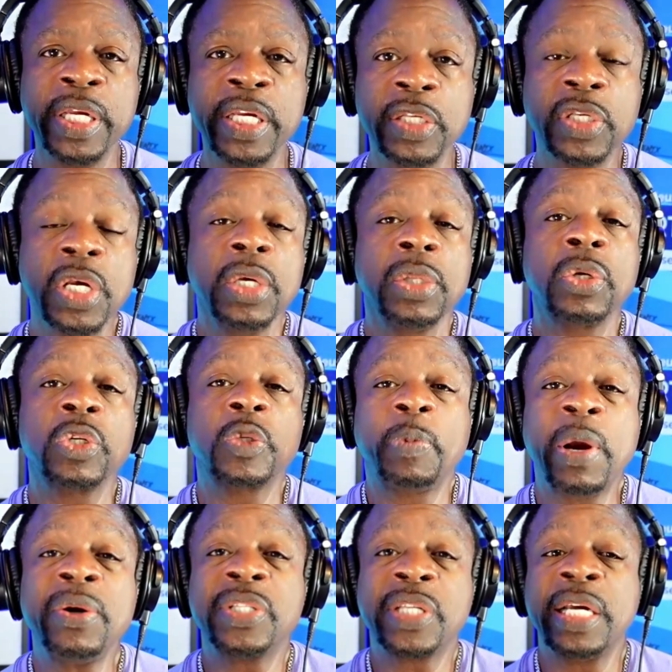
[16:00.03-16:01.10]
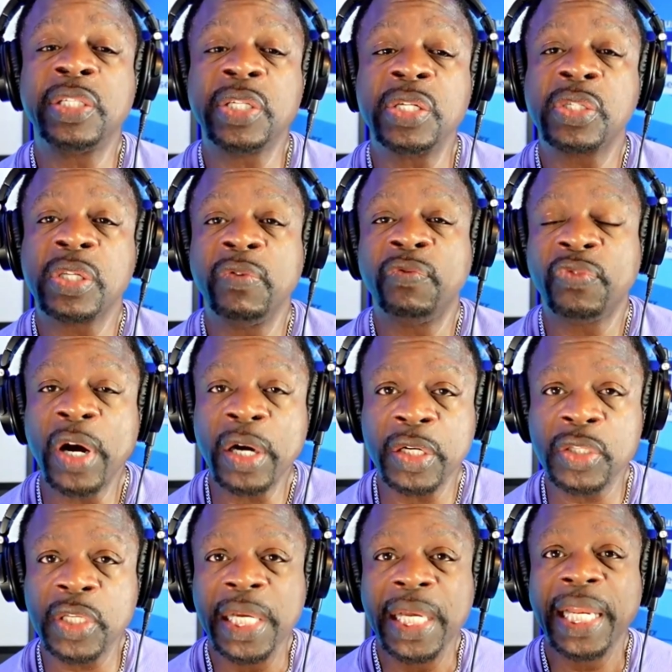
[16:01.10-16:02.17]
is, those parasites, yeast, and
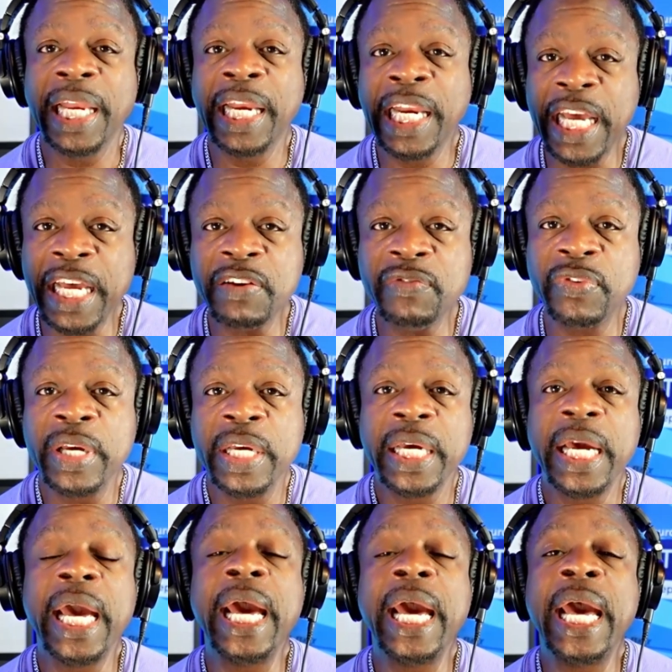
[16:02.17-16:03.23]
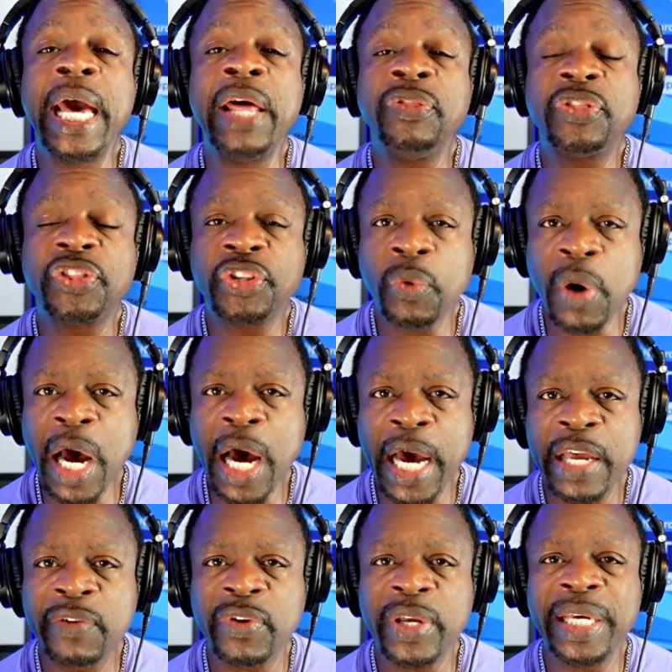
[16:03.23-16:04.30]
fungus live and
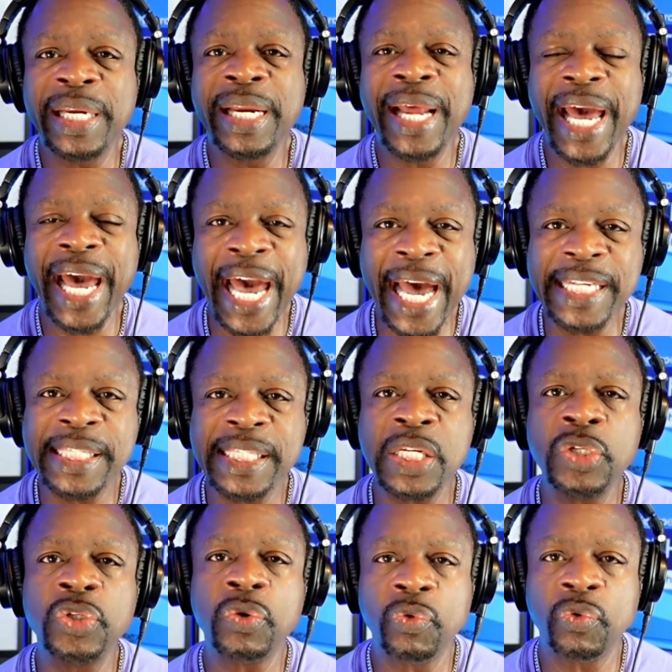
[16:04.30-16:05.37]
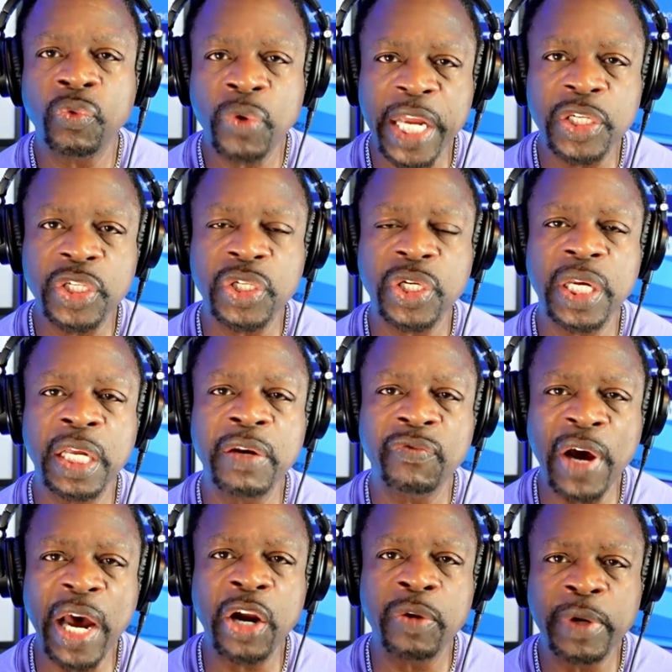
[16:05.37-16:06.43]
thrive in an acid-rich
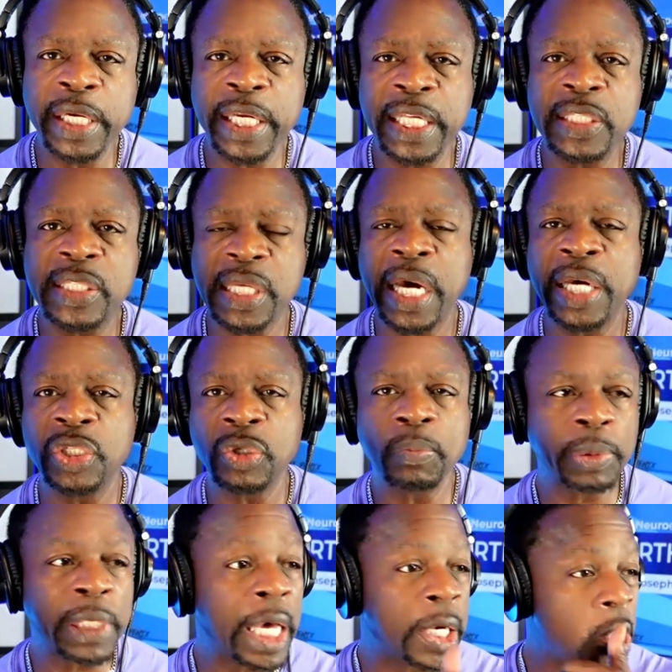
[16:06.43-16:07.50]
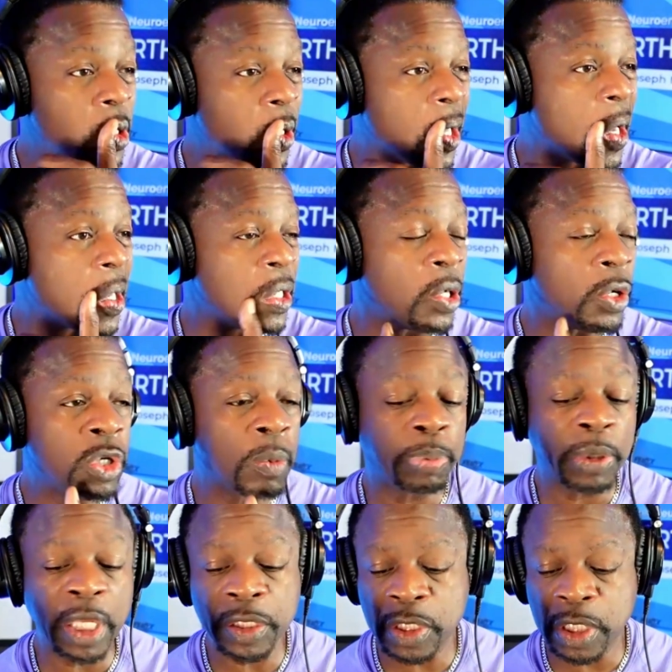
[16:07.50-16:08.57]
environment inside your blood. And your
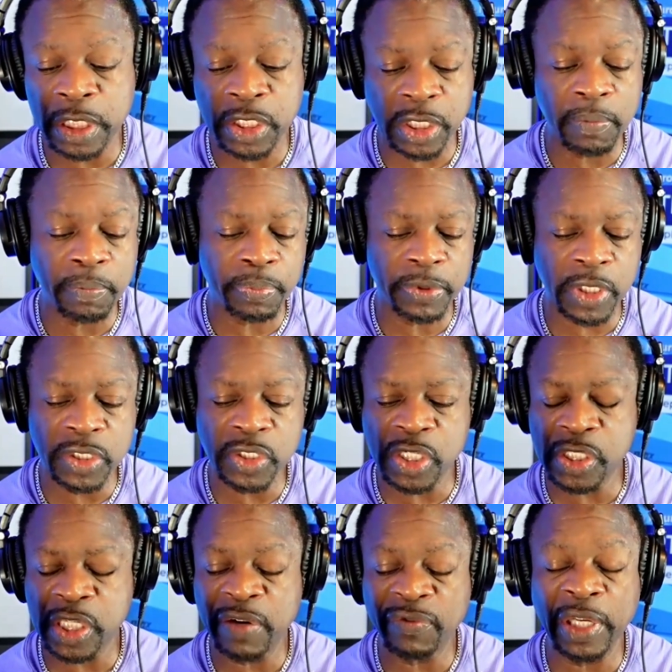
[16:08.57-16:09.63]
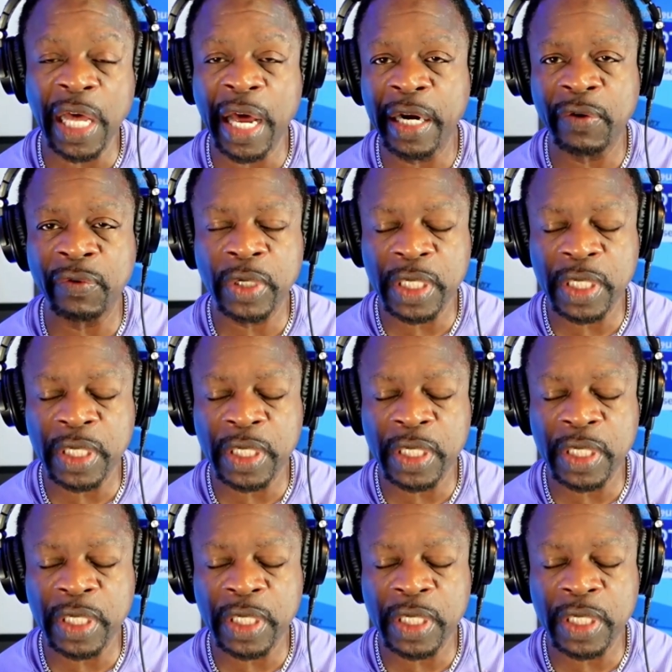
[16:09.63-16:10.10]
blood is consists of a lot of